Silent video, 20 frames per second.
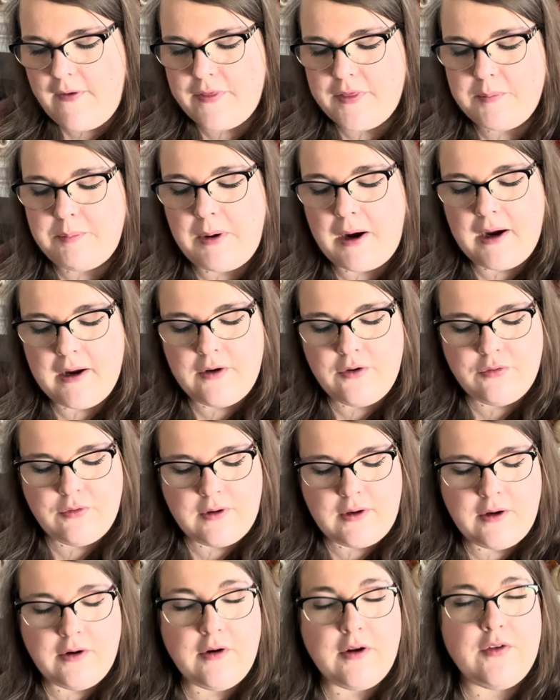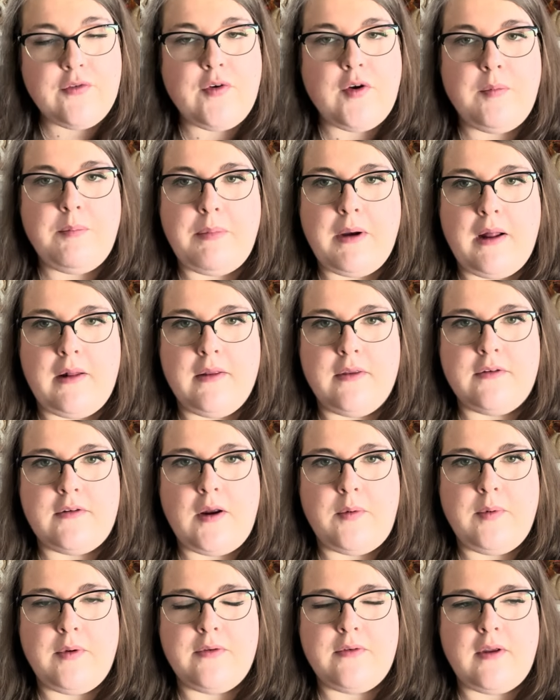The pine tree here is very balanced,
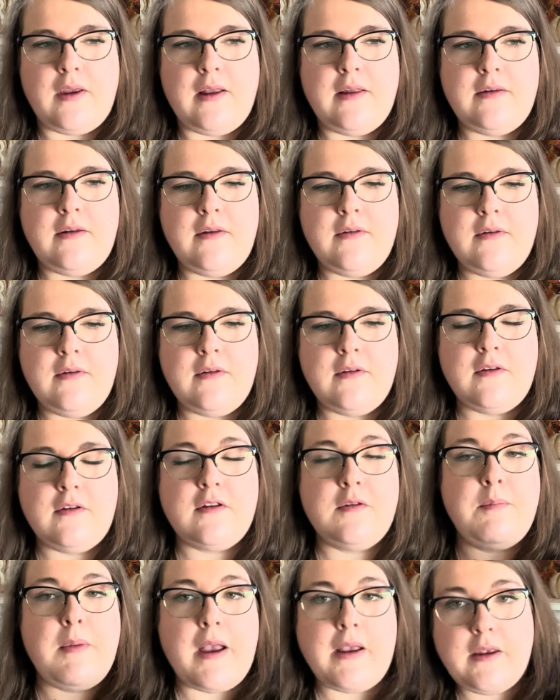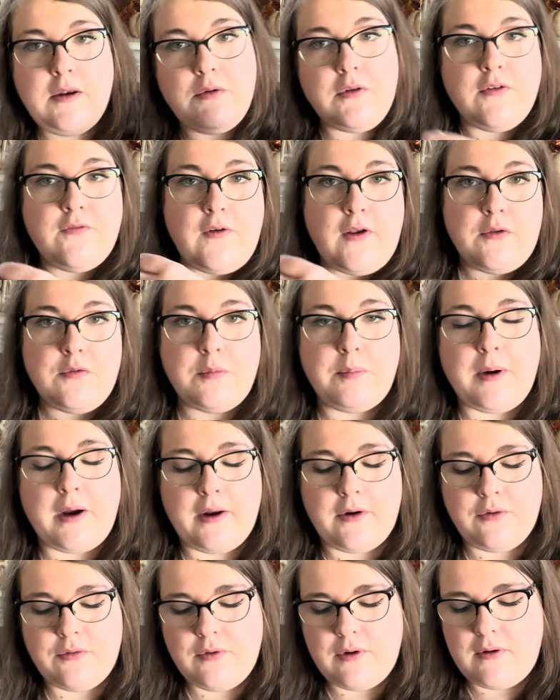I will say. It doesn't smack you in the face with
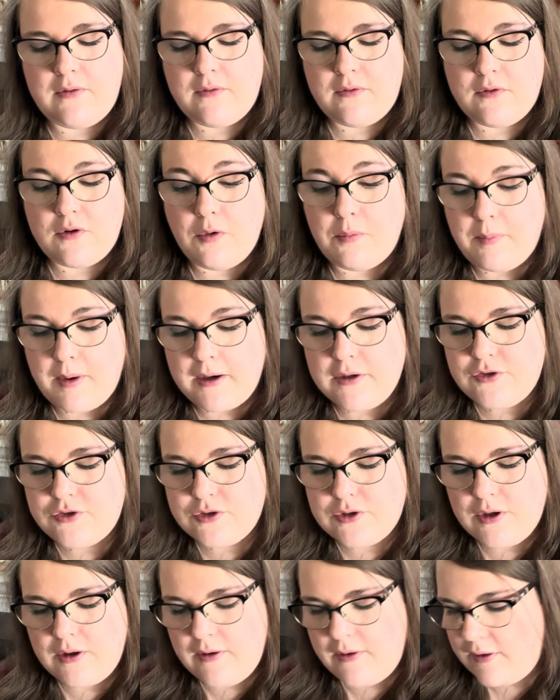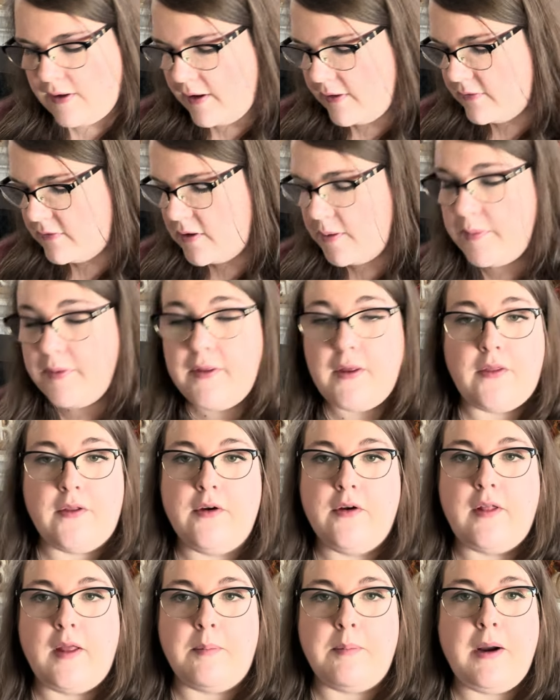pine trees so much as some of the
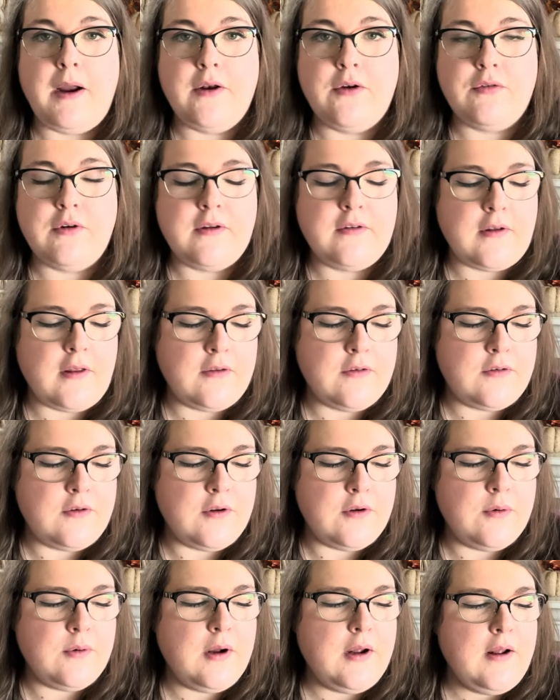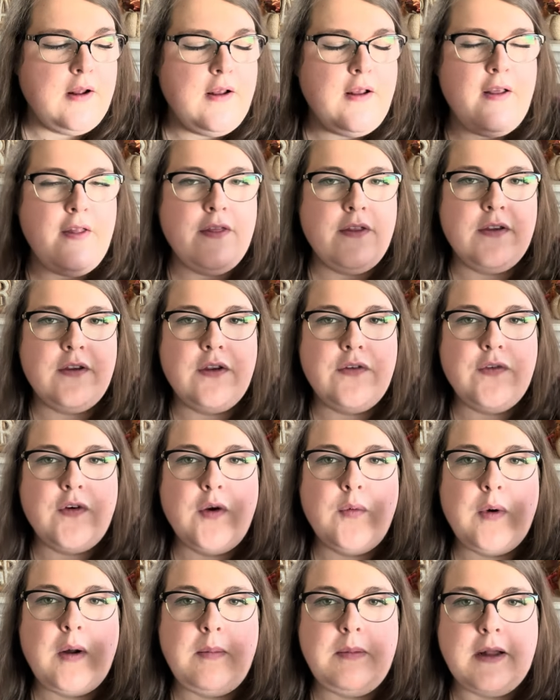other like pine tree scents do. This is
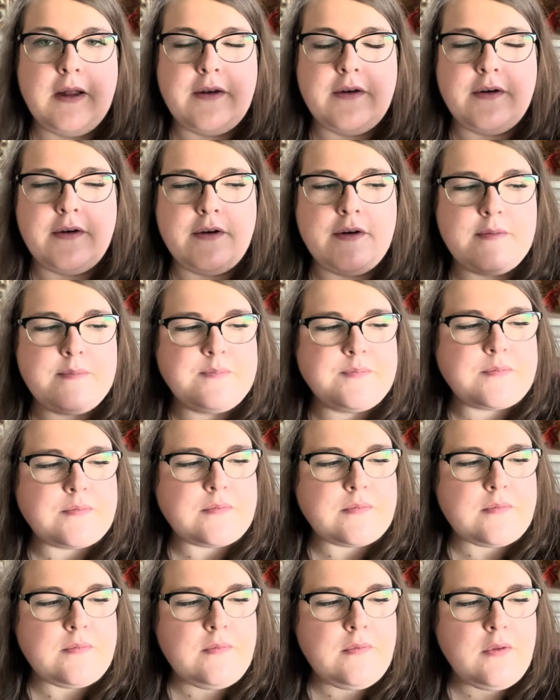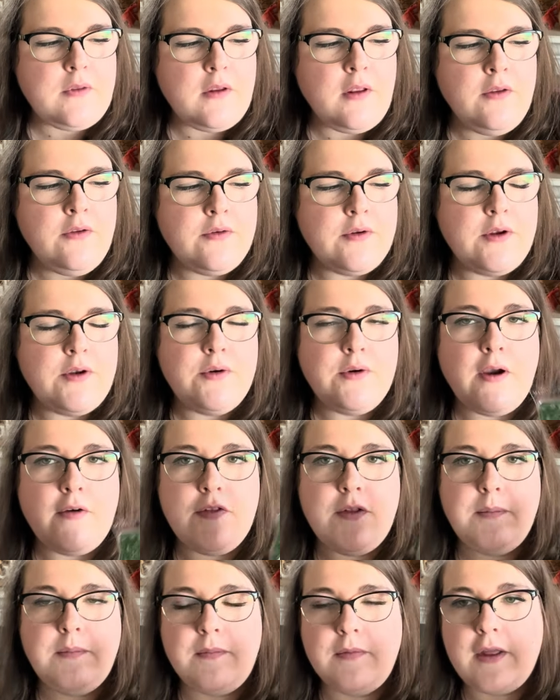very well blended. So you do have
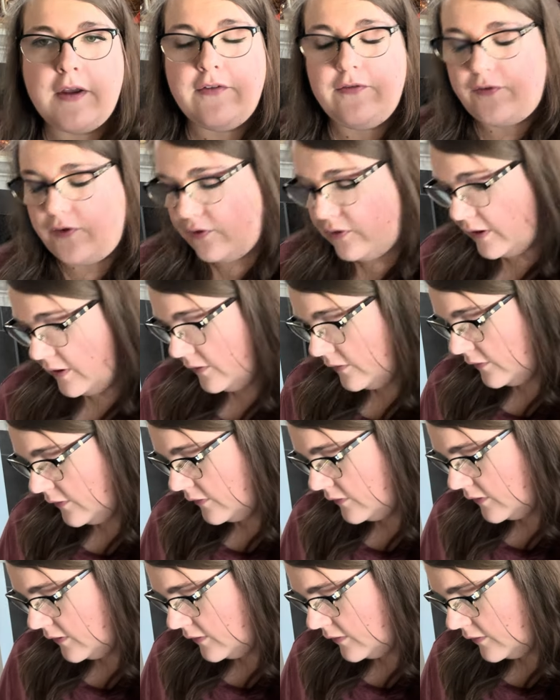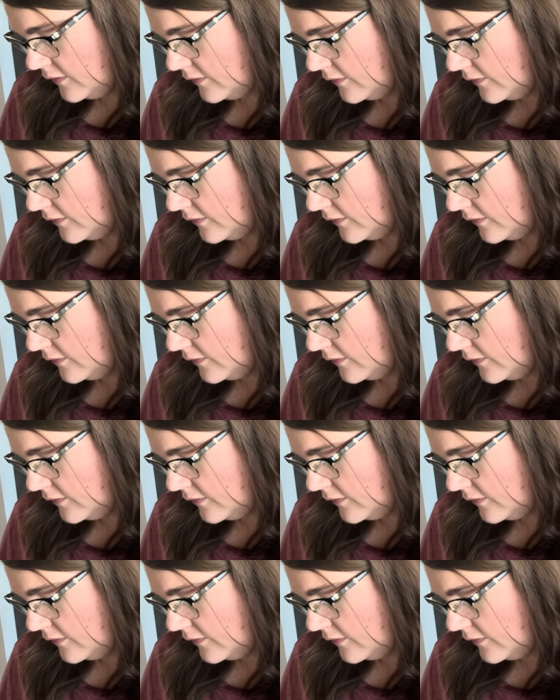the like fir needles, is it?